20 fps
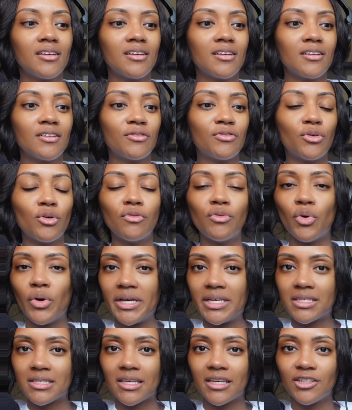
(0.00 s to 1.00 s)
full
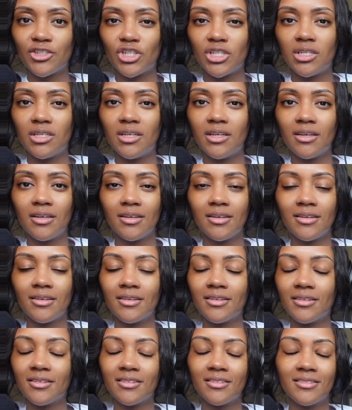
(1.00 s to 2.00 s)
voice, like she
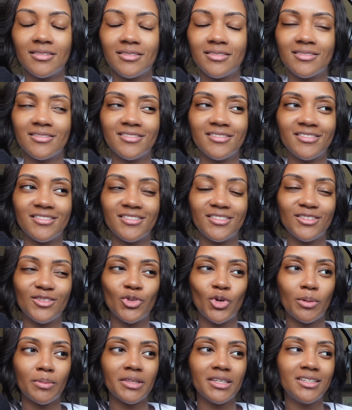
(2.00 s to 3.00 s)

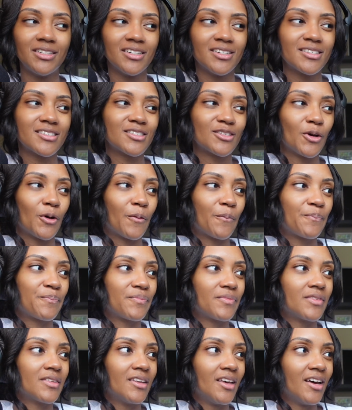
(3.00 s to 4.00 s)
normally does. So
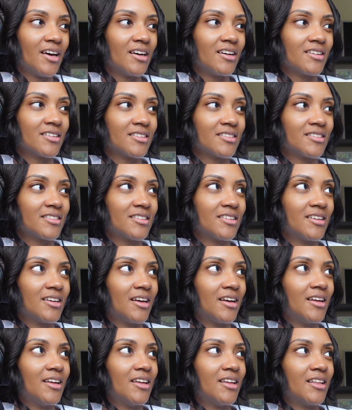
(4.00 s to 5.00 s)
yeah.
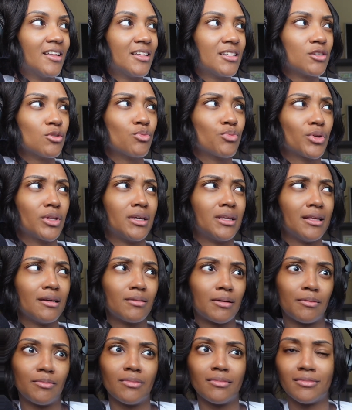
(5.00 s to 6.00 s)
That's a really that,
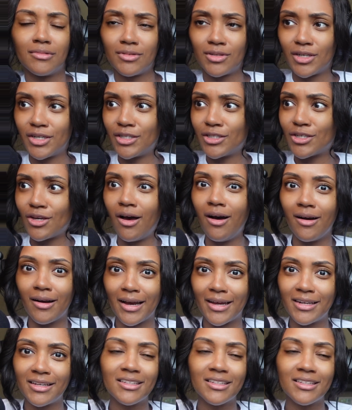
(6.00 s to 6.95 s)
um, it's a good song. I need to